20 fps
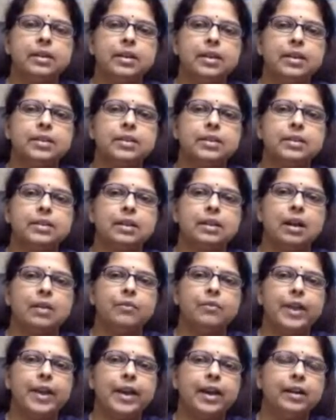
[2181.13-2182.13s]
is
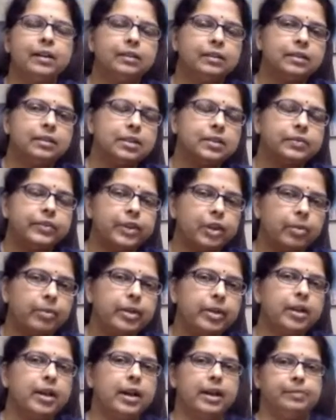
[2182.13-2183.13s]
where this
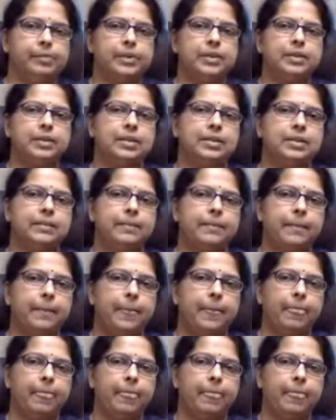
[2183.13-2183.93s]
phenomena happens.